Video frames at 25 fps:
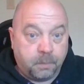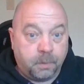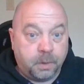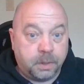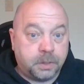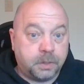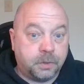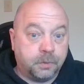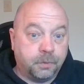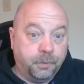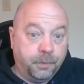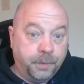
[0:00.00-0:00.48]

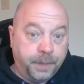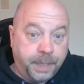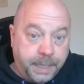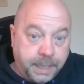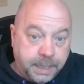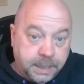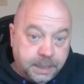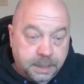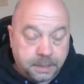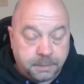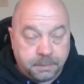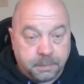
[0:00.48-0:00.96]
What's
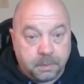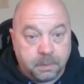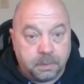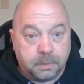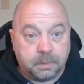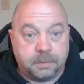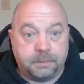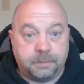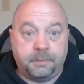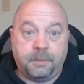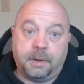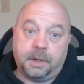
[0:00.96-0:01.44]
reasonable
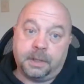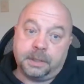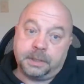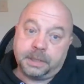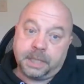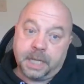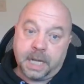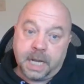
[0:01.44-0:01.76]
as far as